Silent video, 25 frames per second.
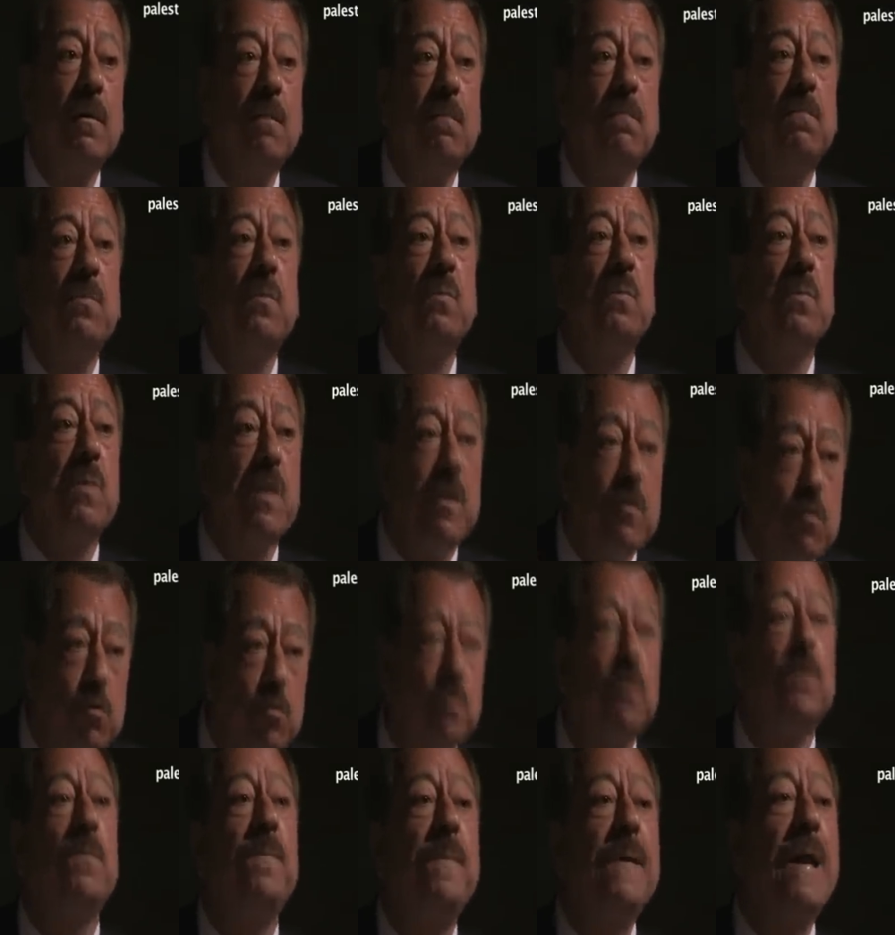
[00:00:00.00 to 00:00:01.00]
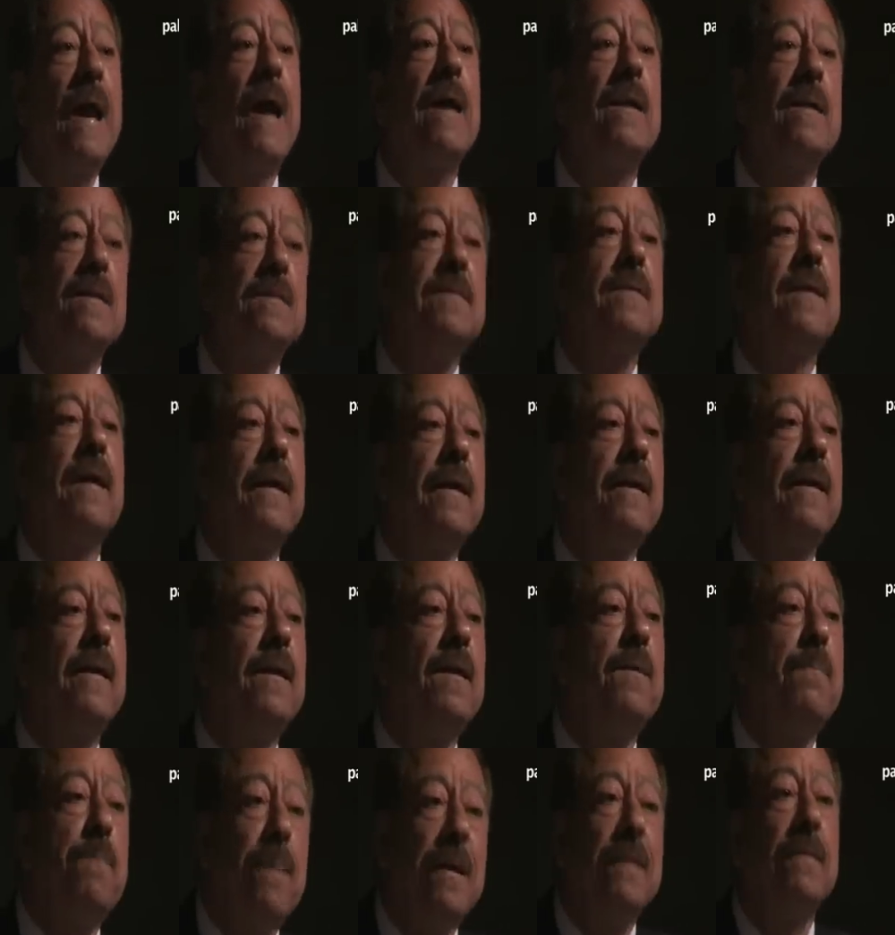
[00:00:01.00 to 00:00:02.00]
There should be an
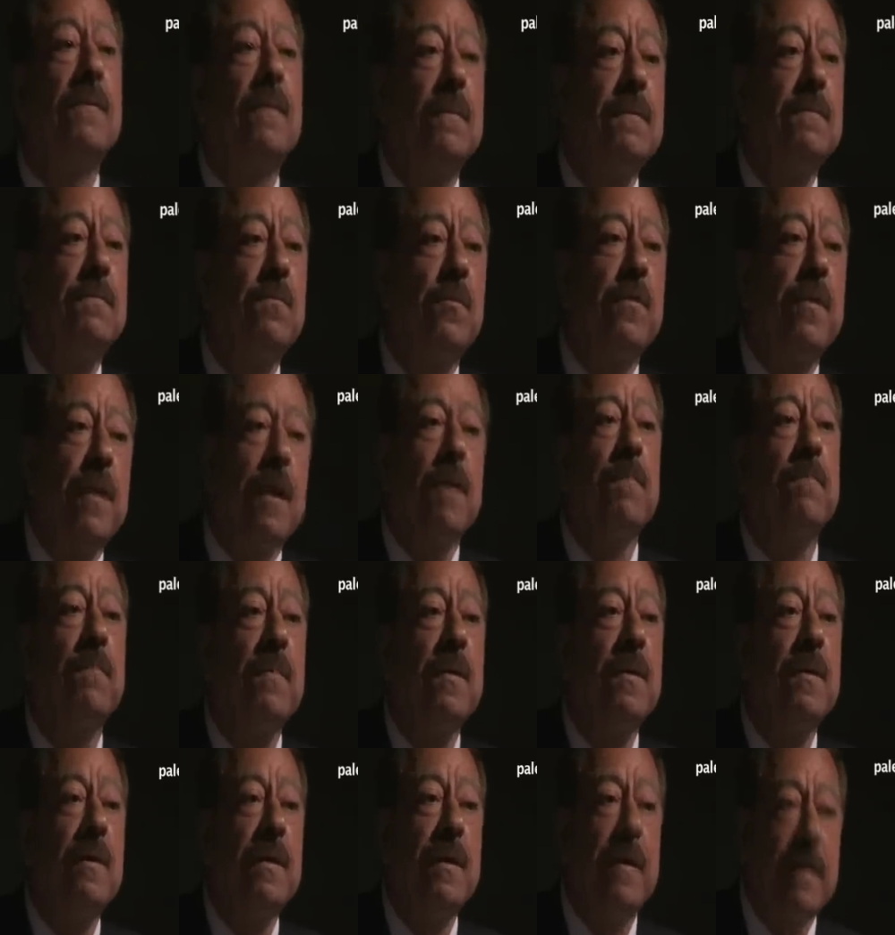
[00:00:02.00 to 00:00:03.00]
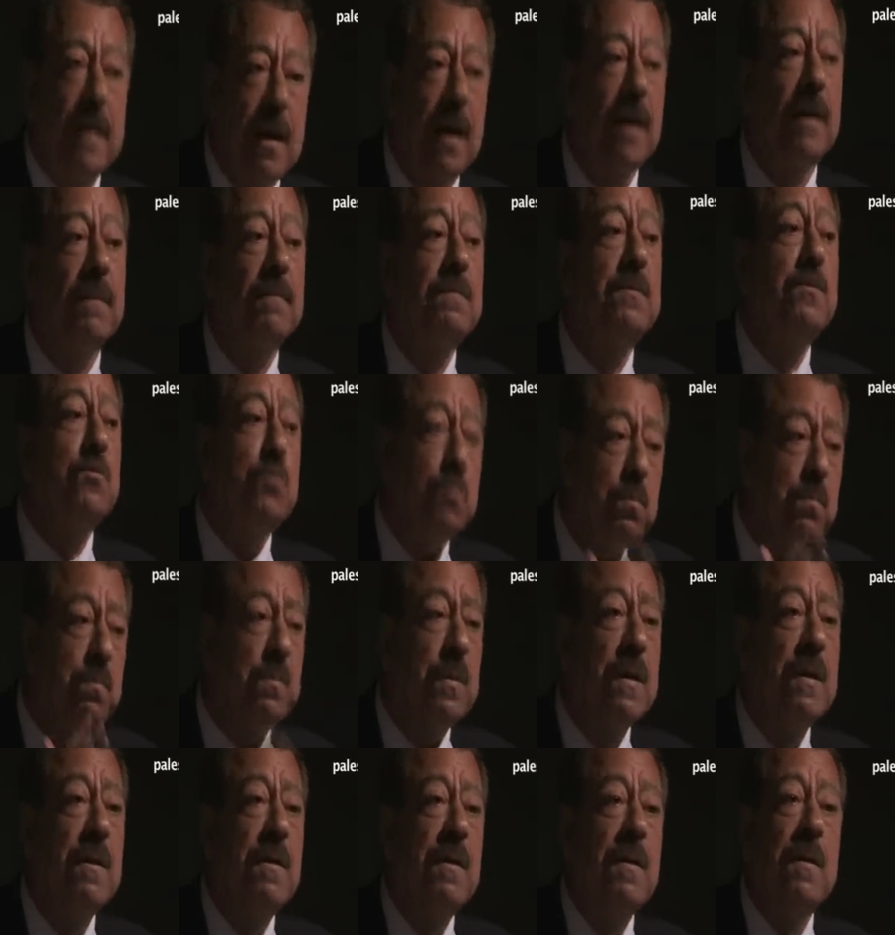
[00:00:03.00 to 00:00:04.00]
Israeli pundit with him. He
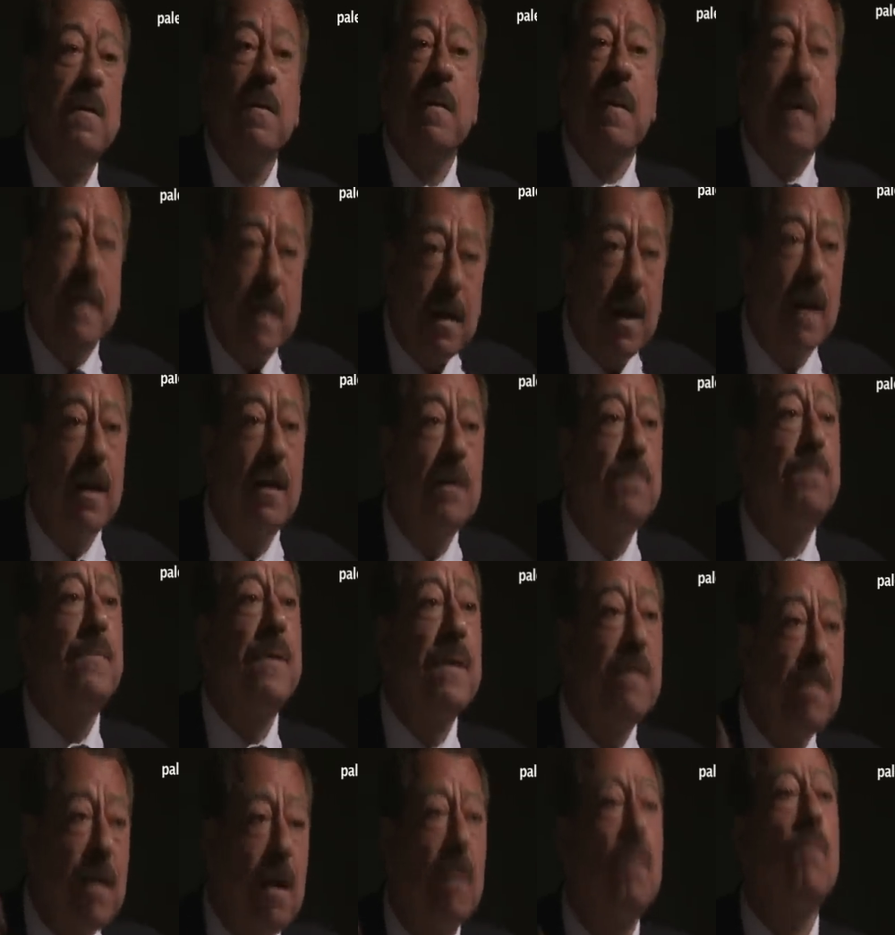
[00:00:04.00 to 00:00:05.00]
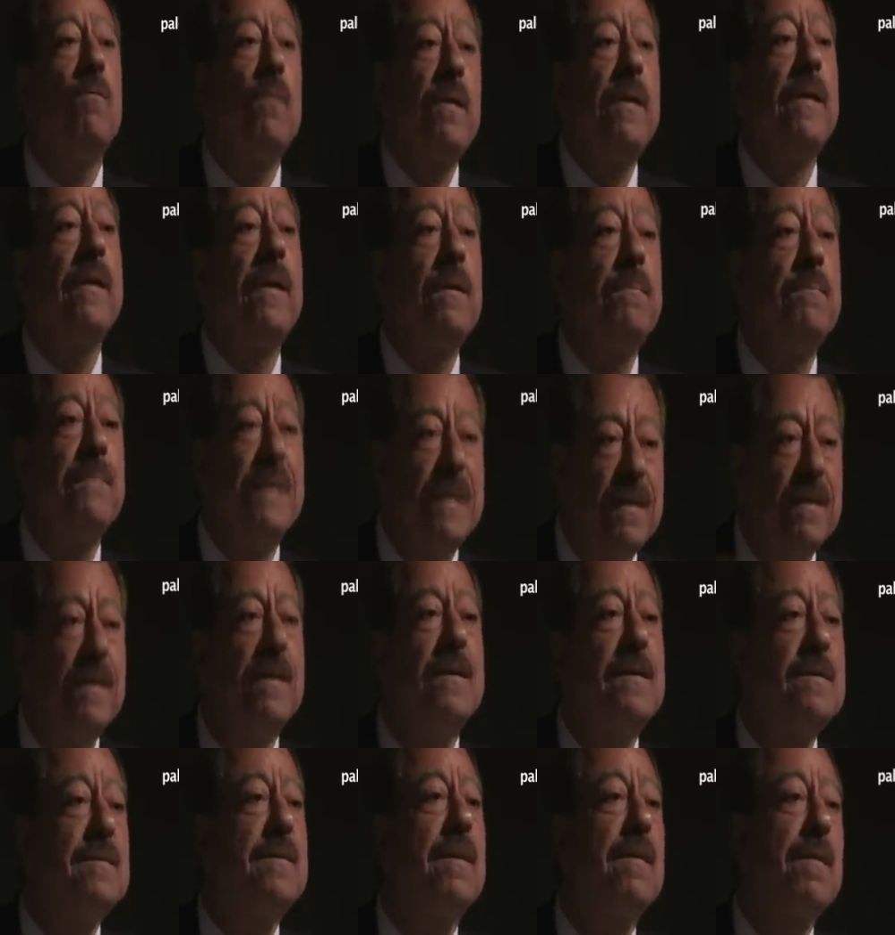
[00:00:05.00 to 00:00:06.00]
cannot be the only Middle
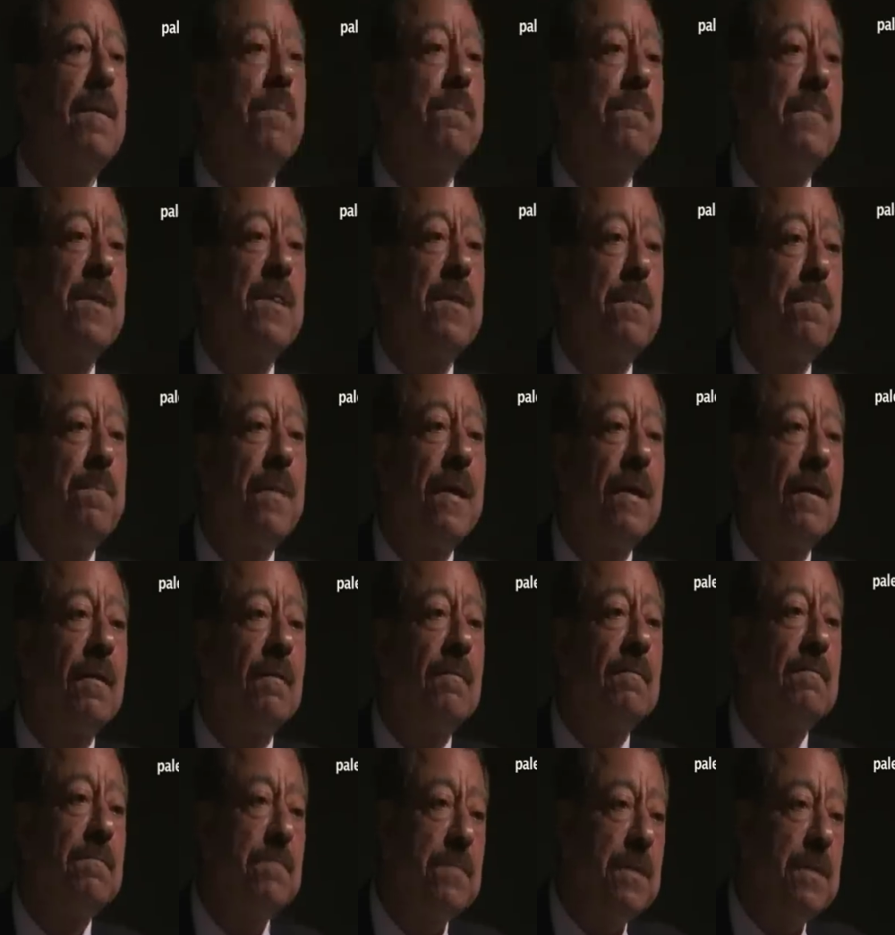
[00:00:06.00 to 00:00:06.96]
East in the panel.